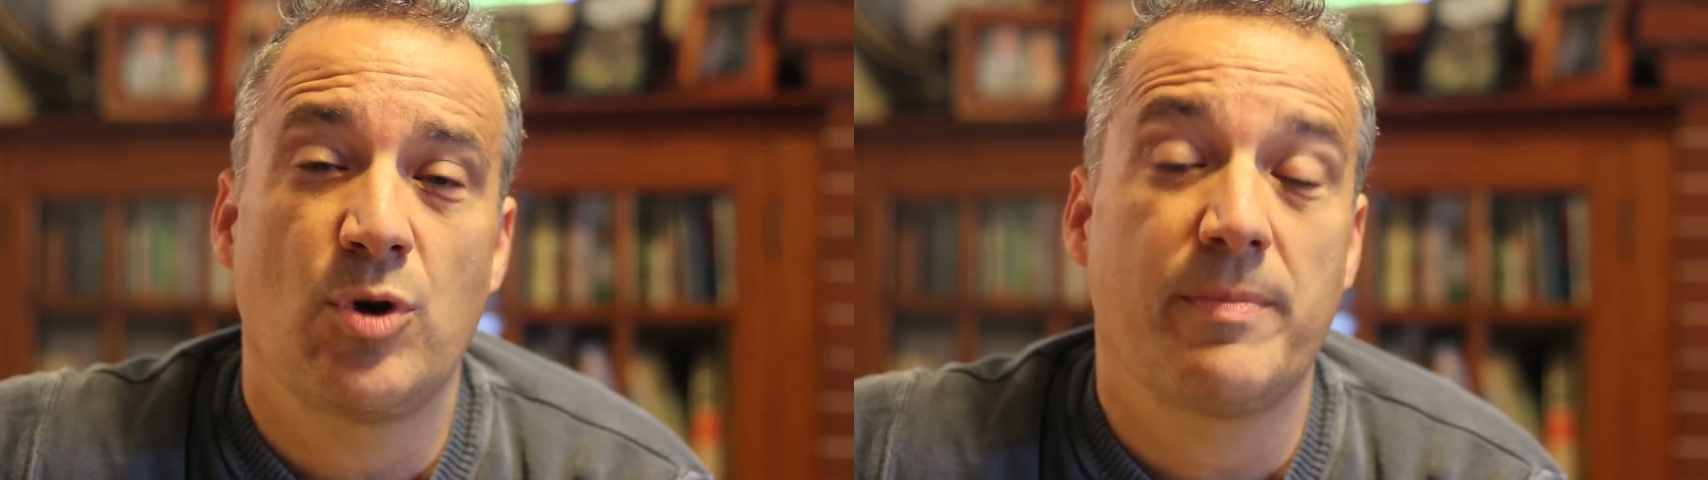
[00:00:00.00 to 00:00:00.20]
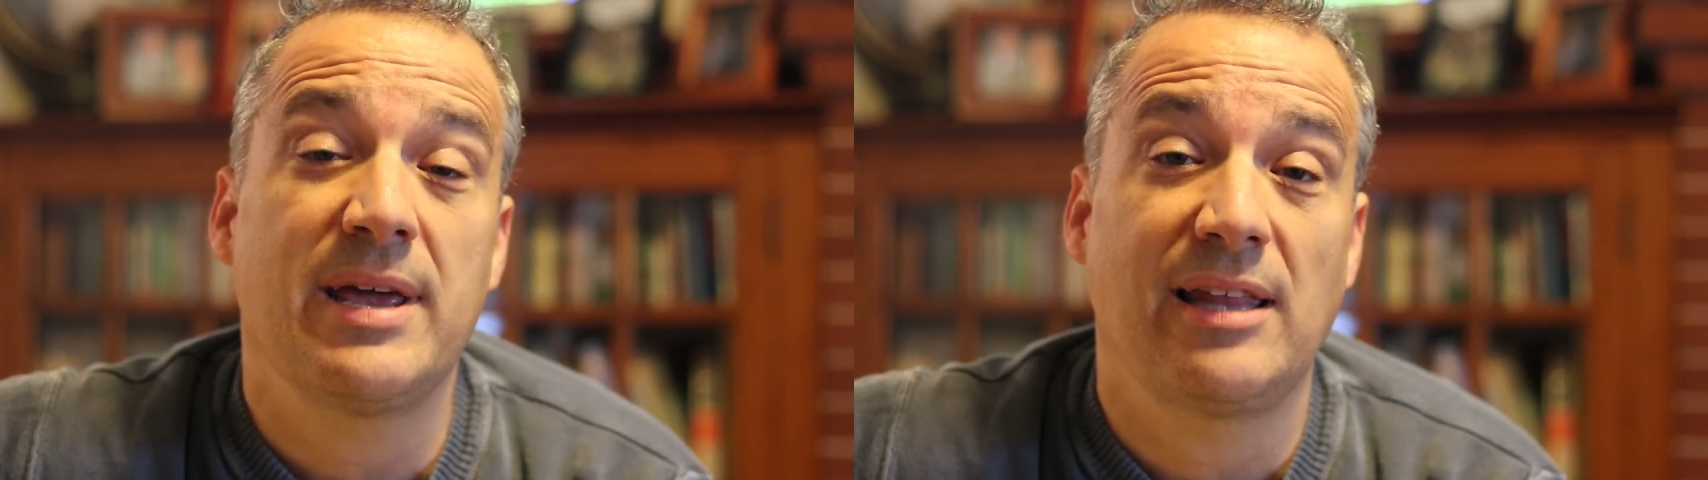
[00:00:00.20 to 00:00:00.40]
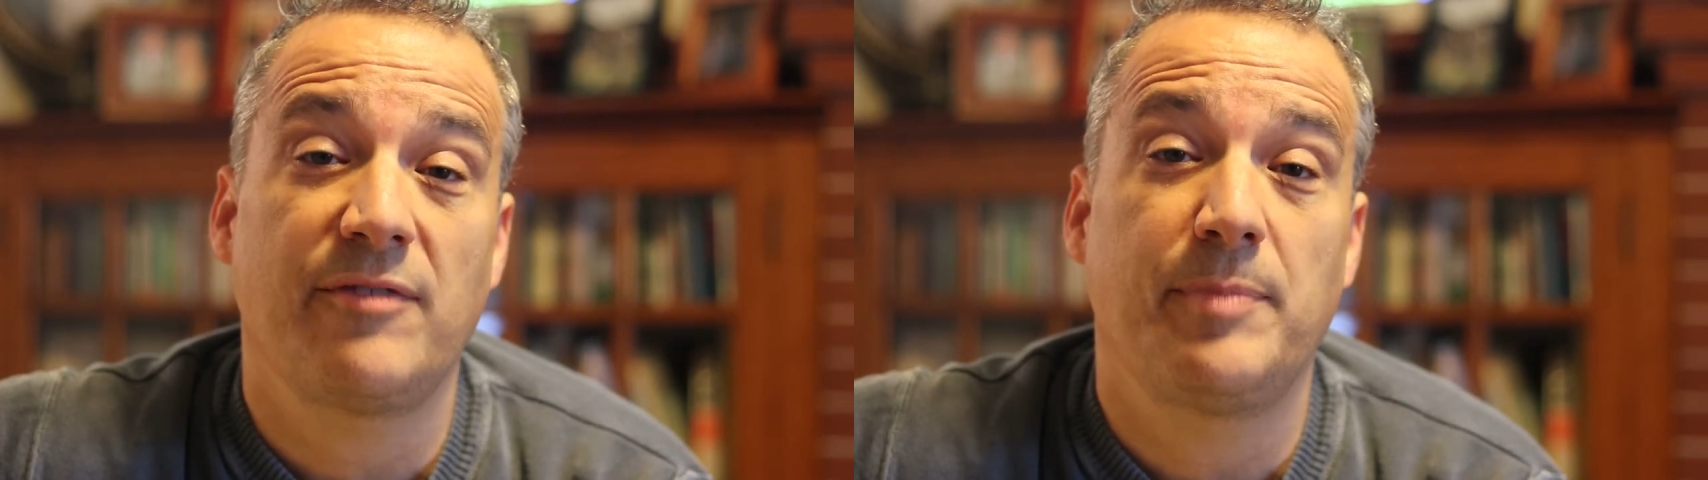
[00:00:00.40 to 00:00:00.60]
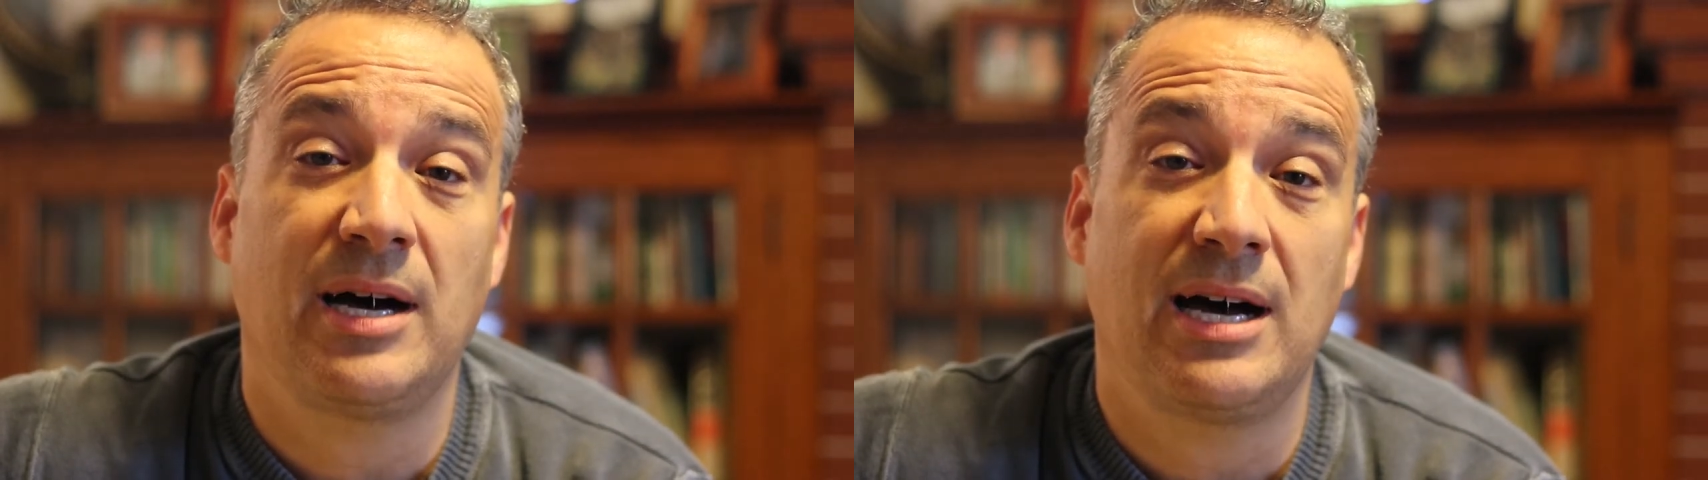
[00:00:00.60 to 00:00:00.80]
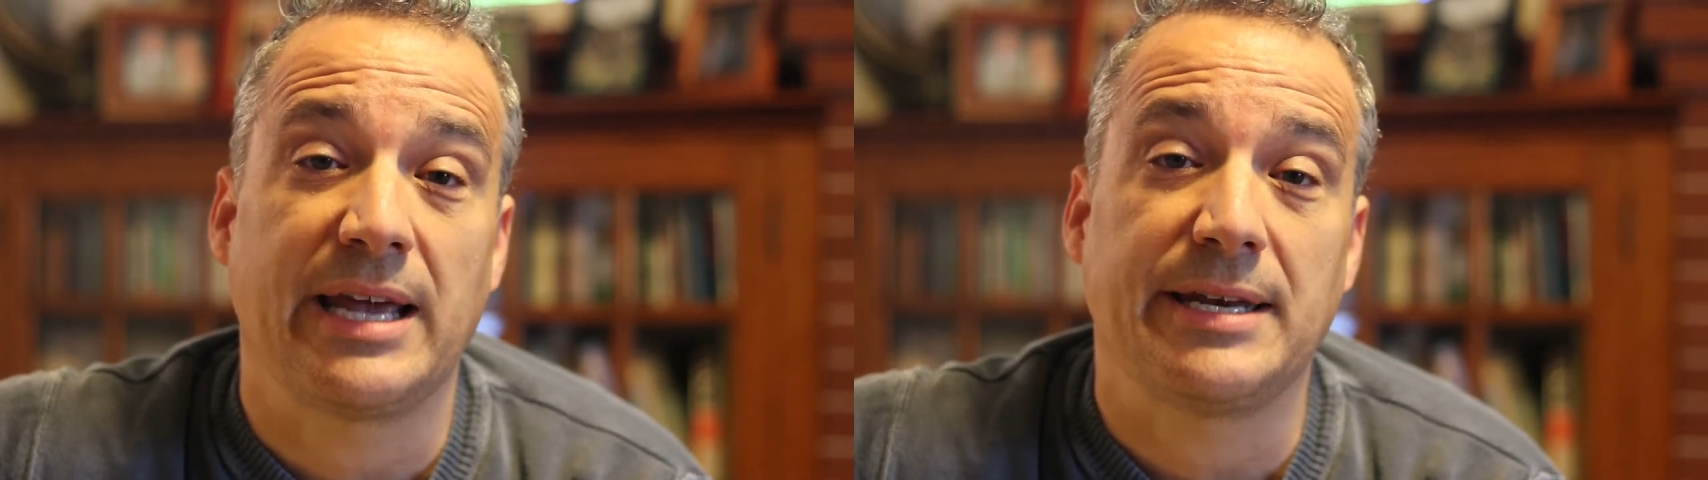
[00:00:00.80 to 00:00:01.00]
are being left
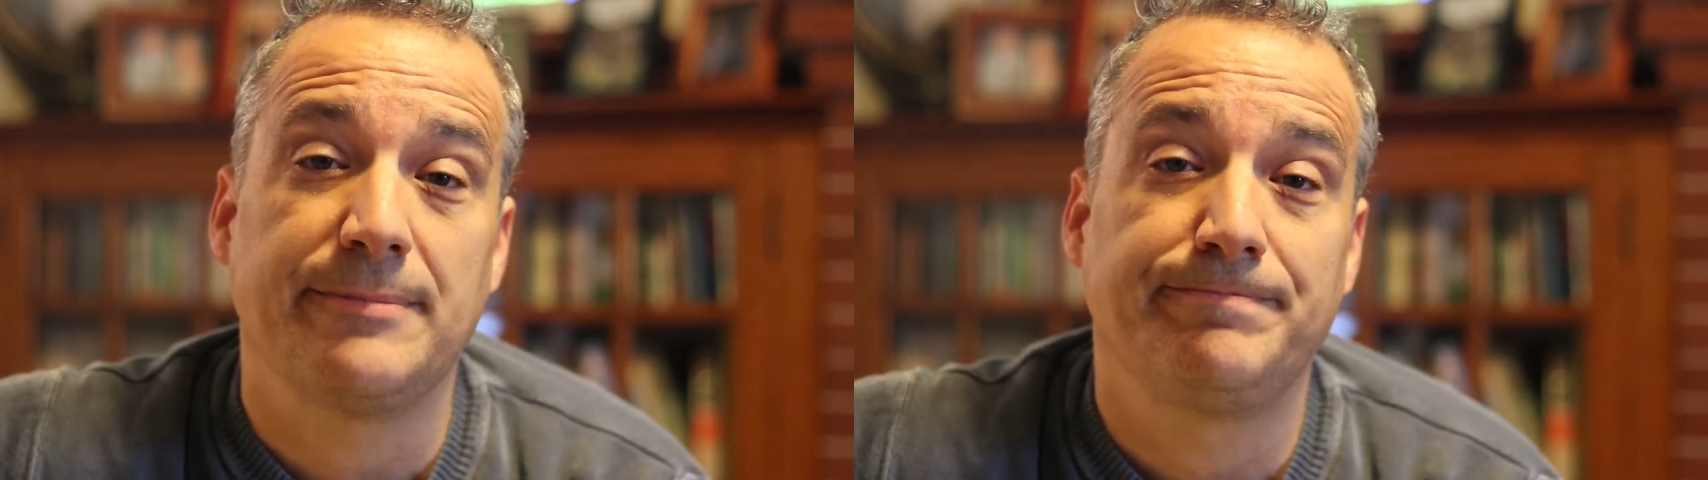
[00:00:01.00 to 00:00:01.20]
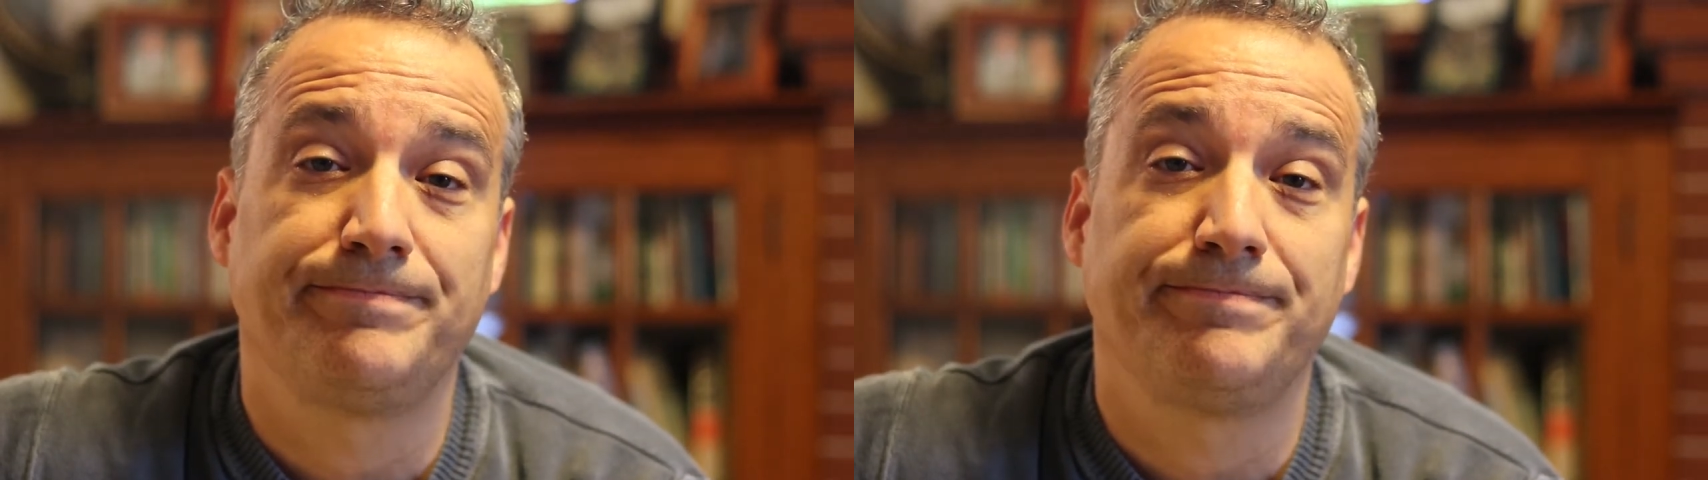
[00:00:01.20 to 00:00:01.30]
behind.